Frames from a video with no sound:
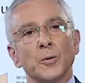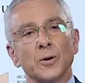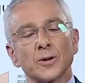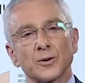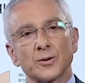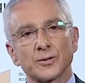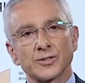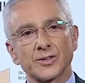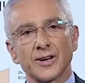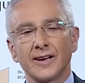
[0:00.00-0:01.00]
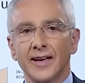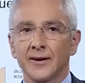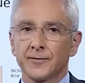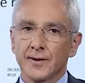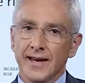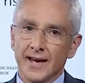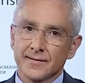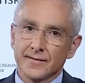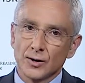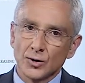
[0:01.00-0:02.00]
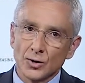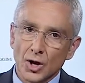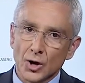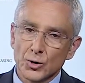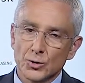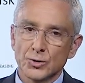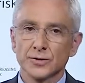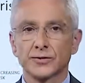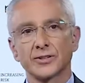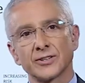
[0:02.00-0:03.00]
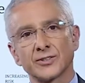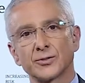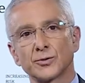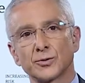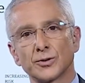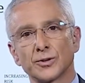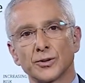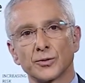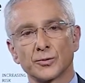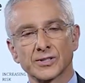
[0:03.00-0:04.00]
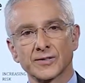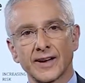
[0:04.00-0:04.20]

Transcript: Well, of course, if we have low traditional risk